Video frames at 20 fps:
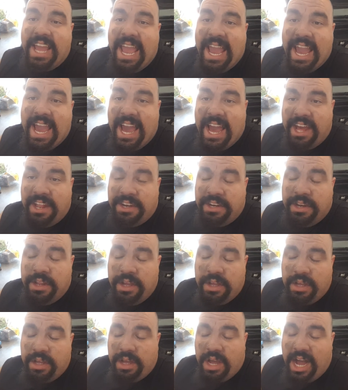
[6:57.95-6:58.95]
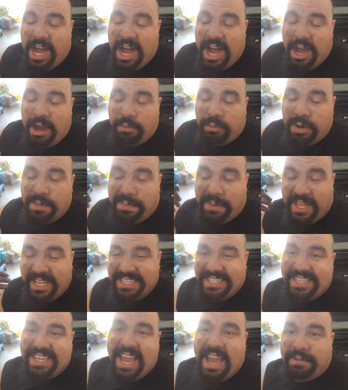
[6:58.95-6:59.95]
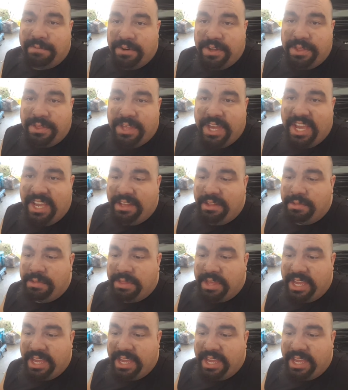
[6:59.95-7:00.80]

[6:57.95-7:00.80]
and replace everything.